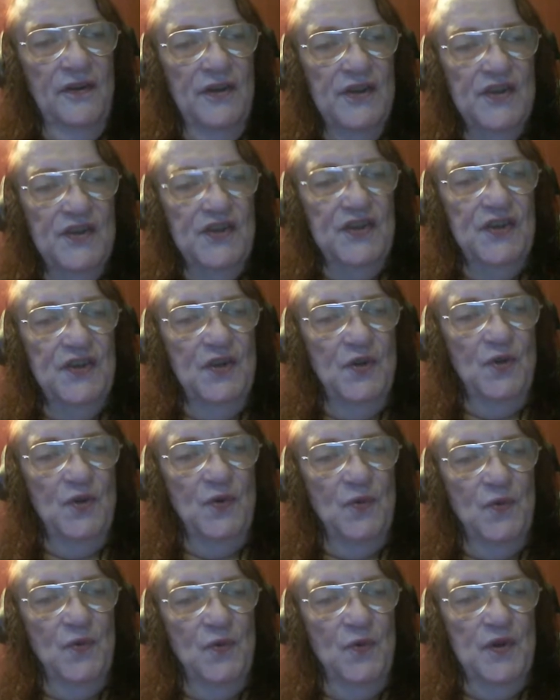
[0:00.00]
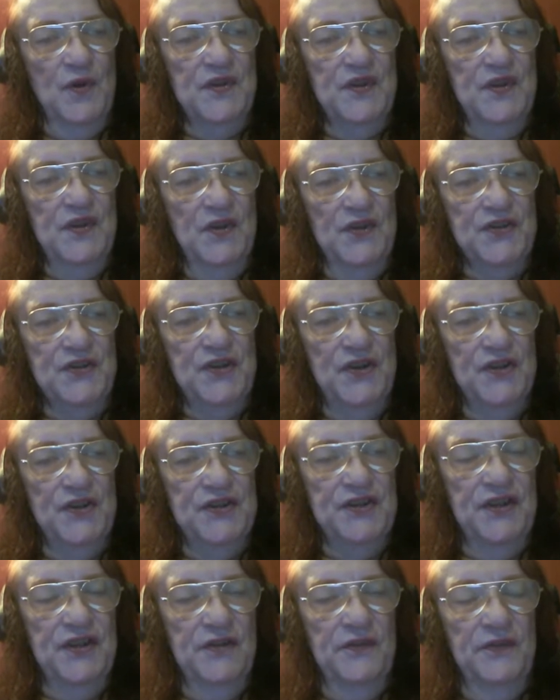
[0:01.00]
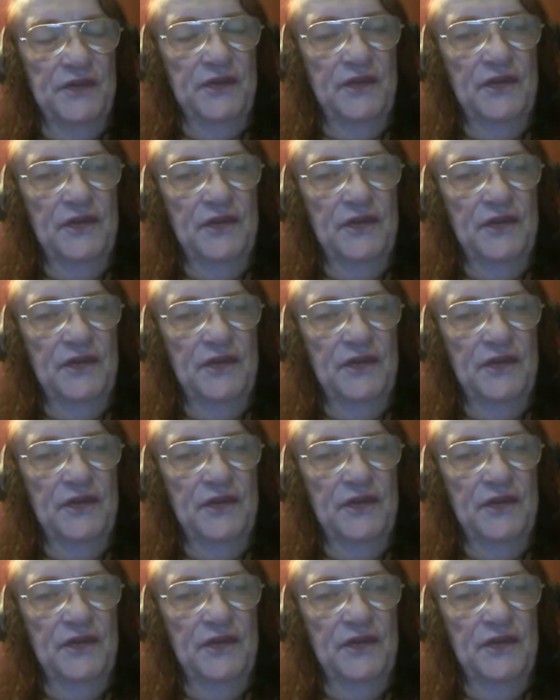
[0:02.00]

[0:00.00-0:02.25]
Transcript: So what's the alternative?